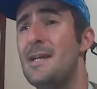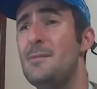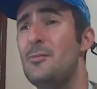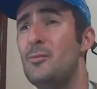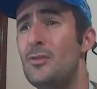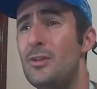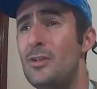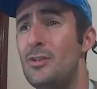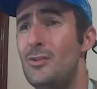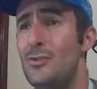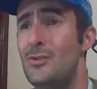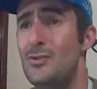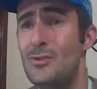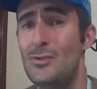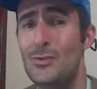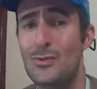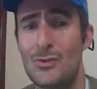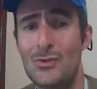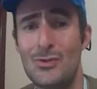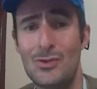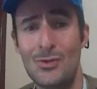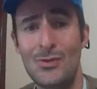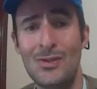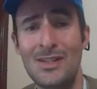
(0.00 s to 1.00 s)
want to use your
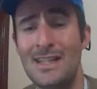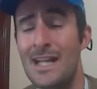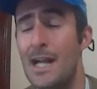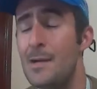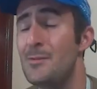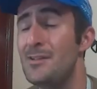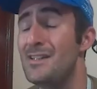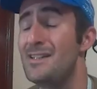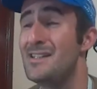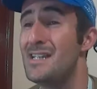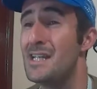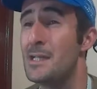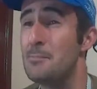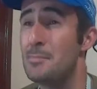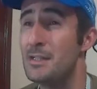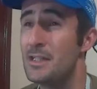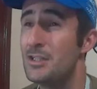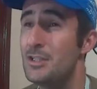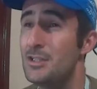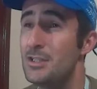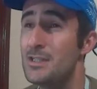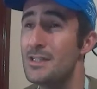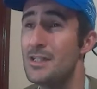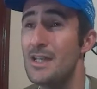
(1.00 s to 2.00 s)
Sony camera to take
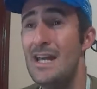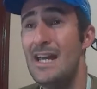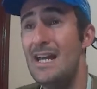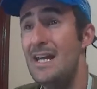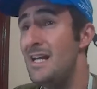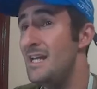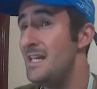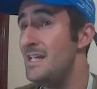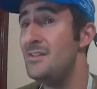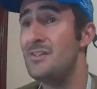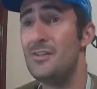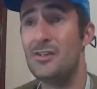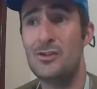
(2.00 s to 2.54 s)
pictures, you only got